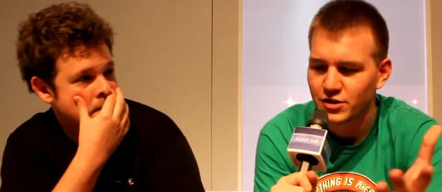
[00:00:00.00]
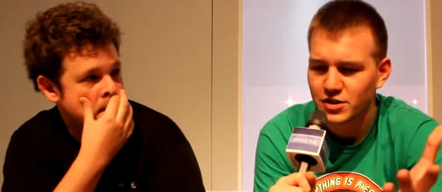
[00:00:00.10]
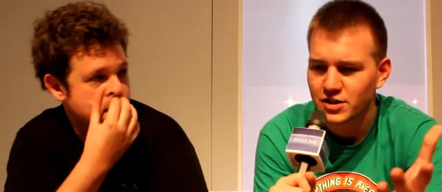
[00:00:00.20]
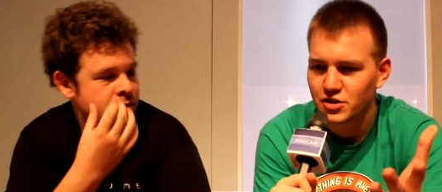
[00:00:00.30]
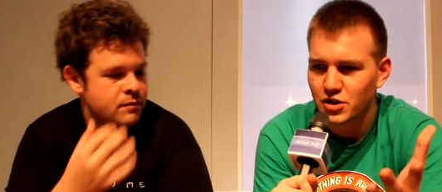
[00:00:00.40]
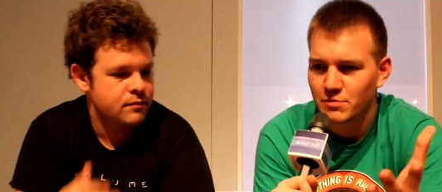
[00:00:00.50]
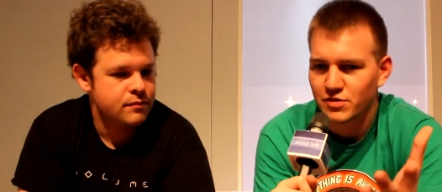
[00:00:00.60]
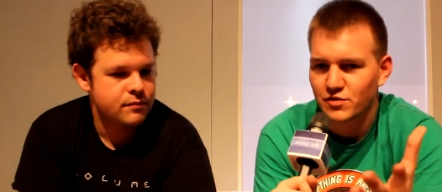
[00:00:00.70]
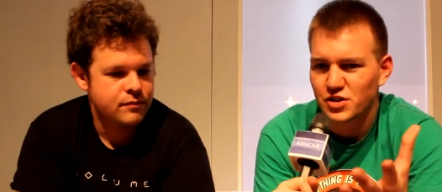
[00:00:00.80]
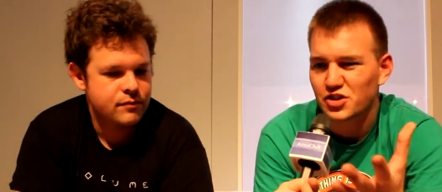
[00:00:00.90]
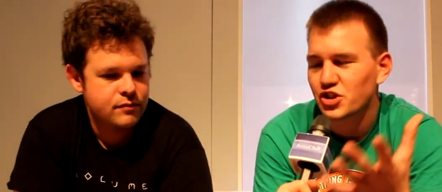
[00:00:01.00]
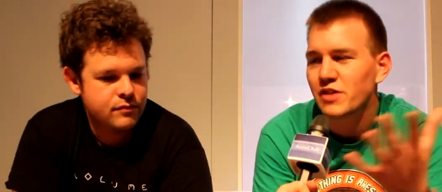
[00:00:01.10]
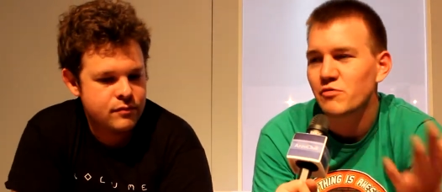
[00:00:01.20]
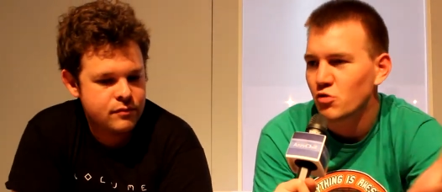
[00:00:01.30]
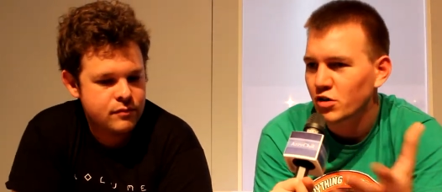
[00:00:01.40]
Speaker 1: just in terms of just
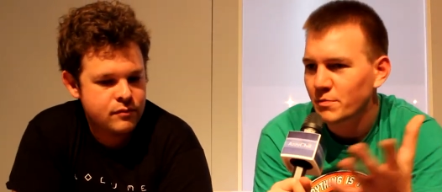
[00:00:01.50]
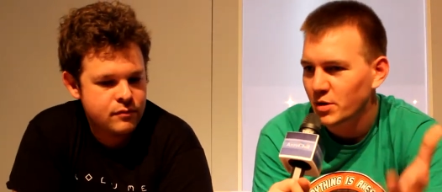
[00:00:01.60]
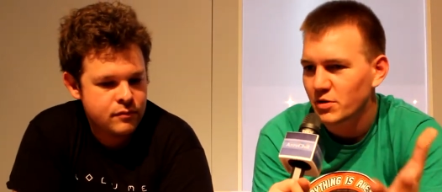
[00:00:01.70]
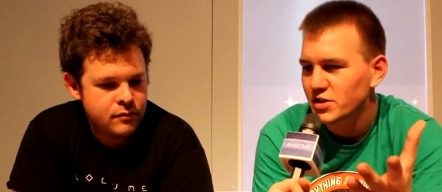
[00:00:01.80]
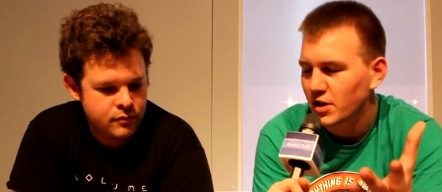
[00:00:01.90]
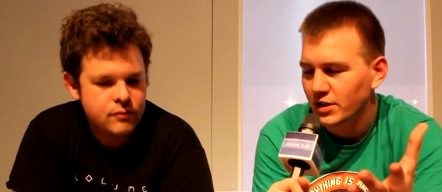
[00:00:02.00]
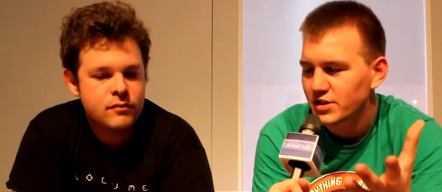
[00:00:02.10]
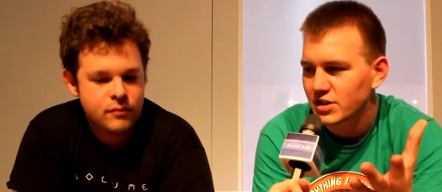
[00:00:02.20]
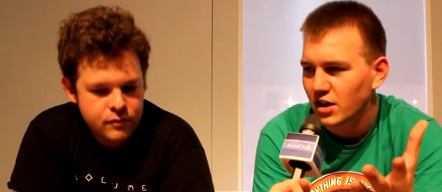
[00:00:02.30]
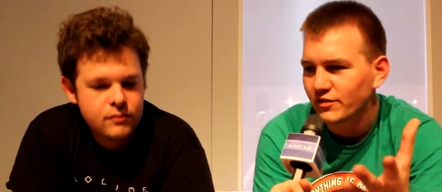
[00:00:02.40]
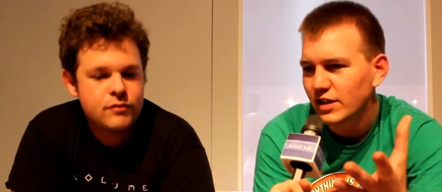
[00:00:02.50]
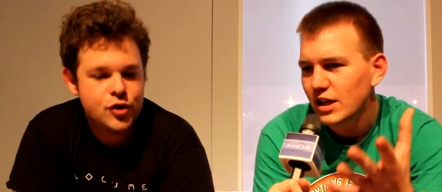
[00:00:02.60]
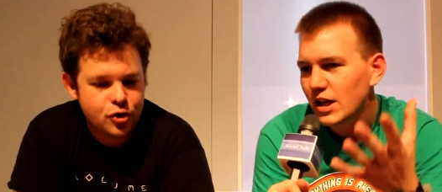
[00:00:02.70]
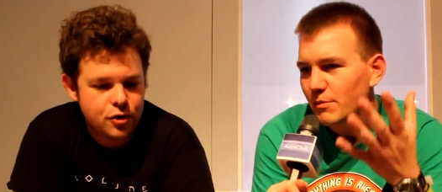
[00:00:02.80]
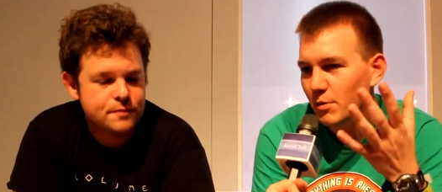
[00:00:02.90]
general computer science stuff.
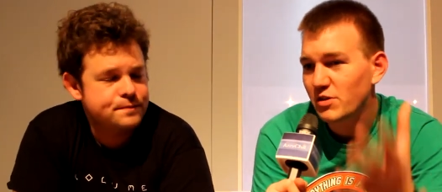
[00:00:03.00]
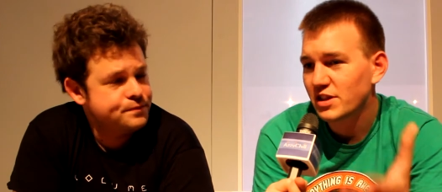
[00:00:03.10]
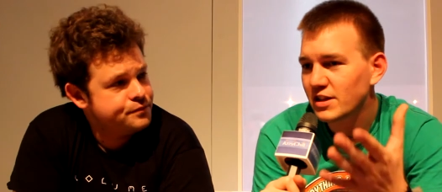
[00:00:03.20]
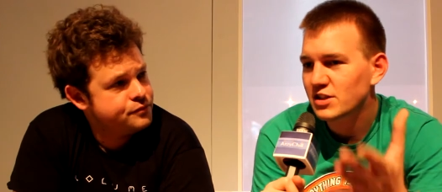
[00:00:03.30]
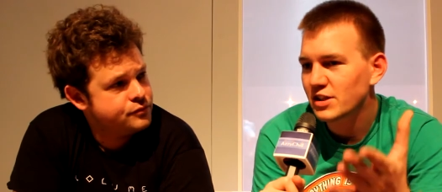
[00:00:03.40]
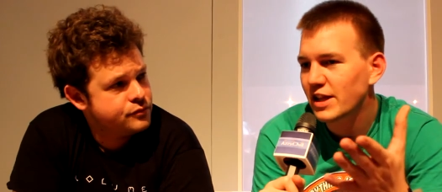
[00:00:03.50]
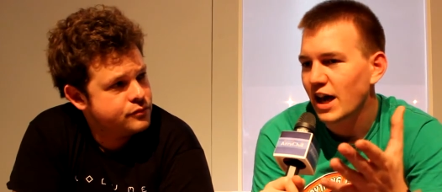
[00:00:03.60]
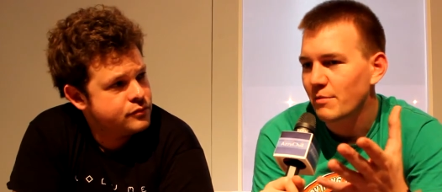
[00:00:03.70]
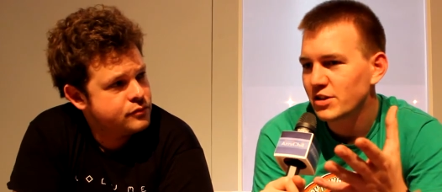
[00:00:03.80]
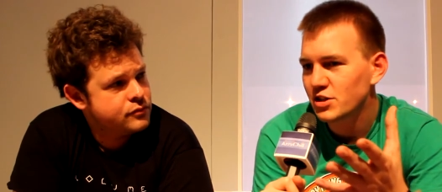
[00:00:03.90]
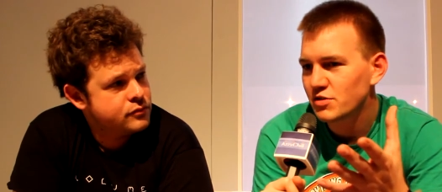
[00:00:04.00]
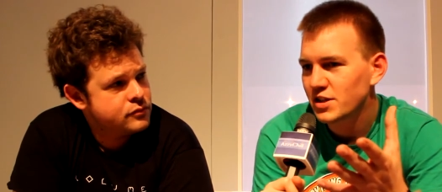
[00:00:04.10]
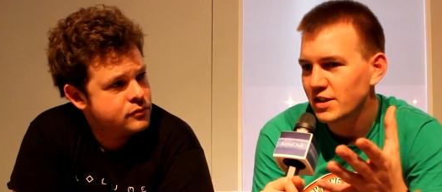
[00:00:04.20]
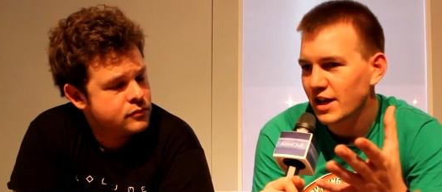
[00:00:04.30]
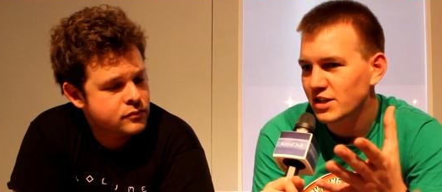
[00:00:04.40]
But with things like that, I mean, do you
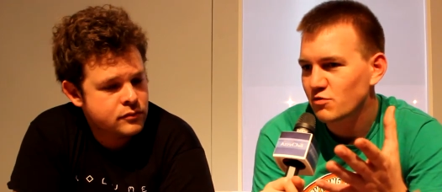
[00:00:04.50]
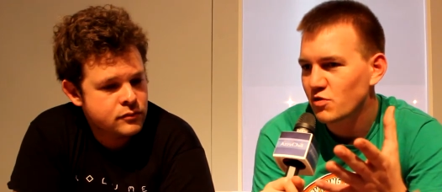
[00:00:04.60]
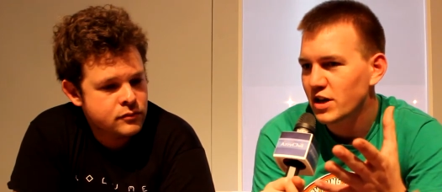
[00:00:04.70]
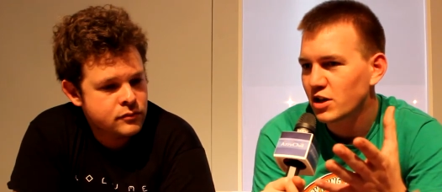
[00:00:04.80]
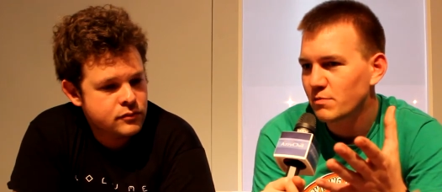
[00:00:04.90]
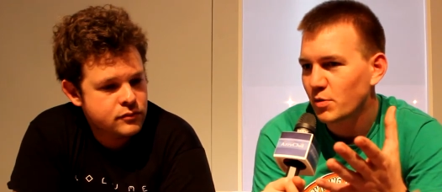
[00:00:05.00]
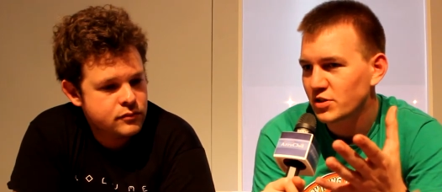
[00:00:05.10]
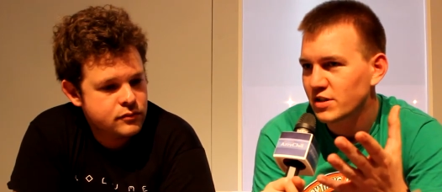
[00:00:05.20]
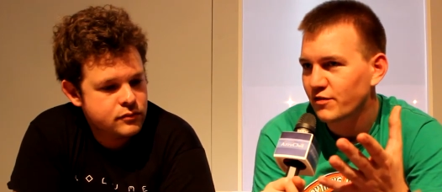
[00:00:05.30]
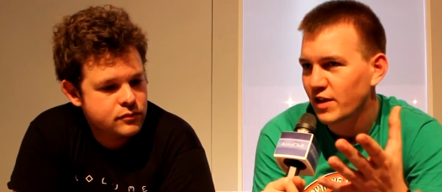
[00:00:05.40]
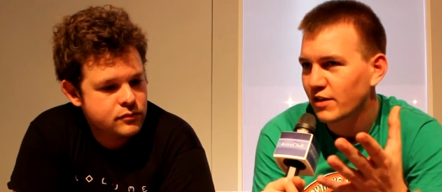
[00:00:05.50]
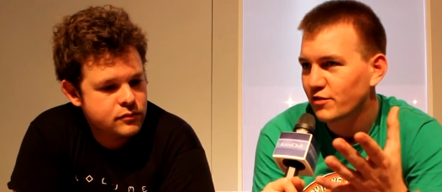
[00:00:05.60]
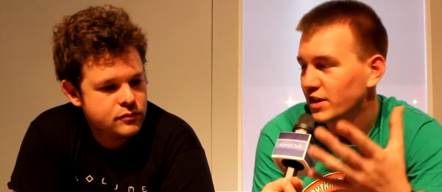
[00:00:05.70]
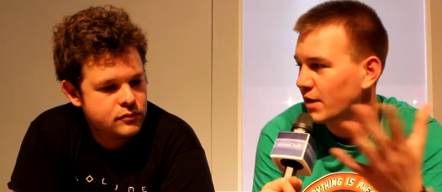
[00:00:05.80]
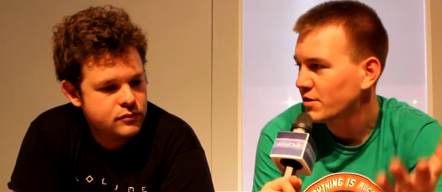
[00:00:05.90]
see that as a really good positive thing
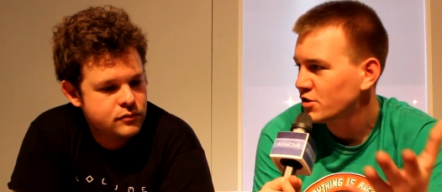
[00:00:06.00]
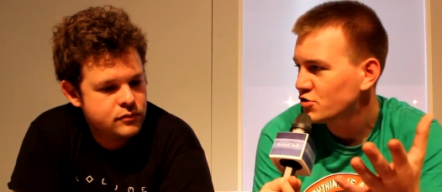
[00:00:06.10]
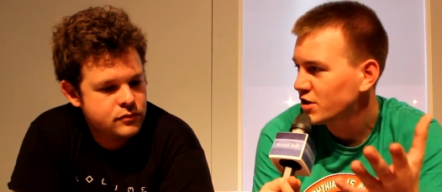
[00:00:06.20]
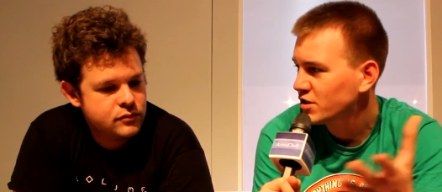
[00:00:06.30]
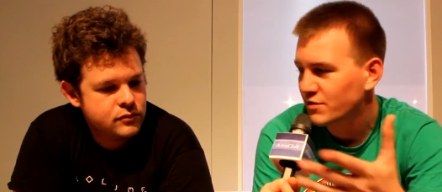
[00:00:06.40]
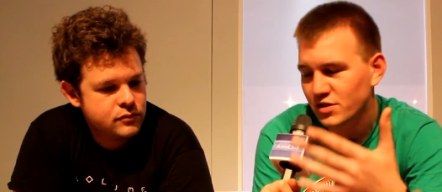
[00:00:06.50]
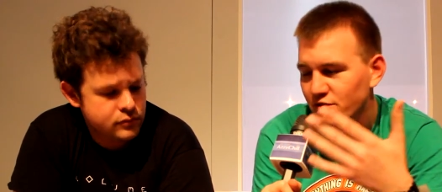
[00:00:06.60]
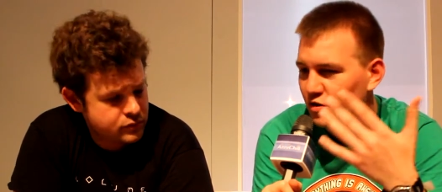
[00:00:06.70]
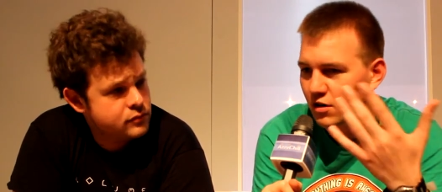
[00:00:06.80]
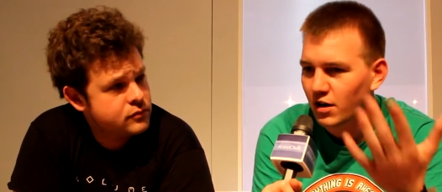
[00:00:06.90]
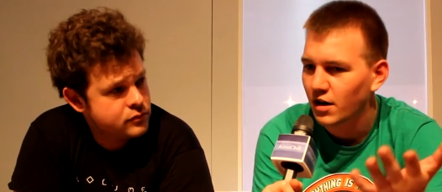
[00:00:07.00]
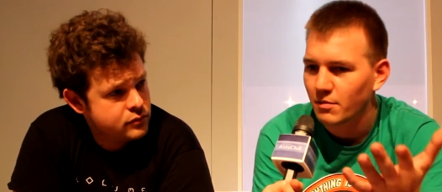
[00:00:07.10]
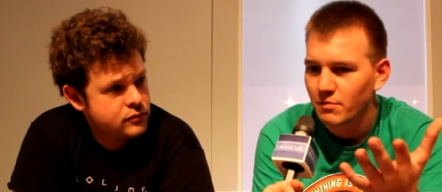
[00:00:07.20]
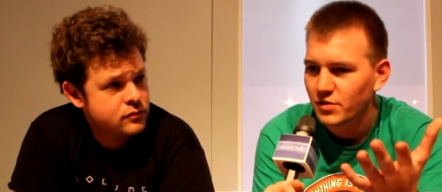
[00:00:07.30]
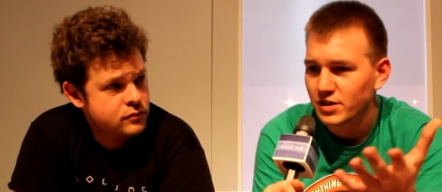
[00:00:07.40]
for the gaming industry? Because obviously you've got
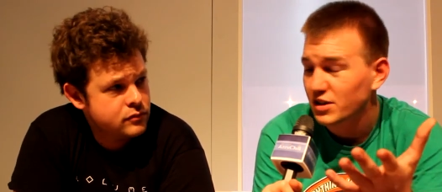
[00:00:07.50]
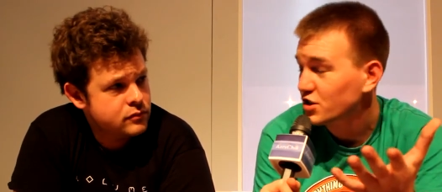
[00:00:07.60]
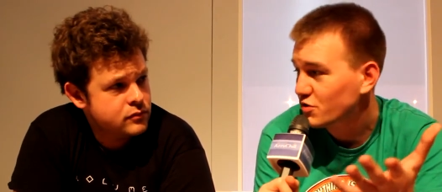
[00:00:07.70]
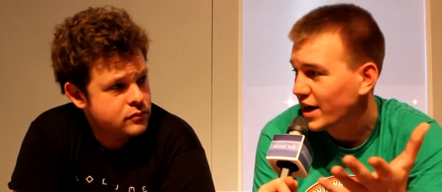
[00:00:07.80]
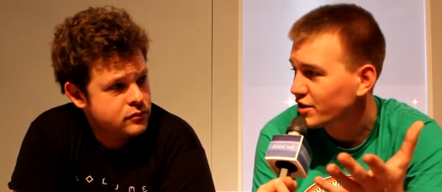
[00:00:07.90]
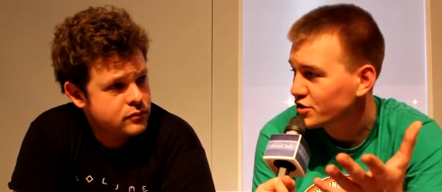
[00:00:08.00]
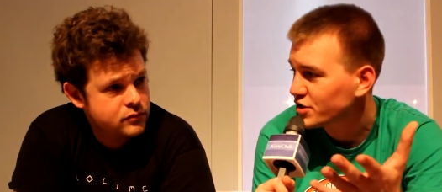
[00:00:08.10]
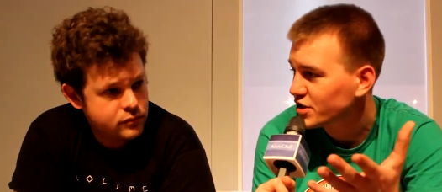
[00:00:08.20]
um, things like Scratch and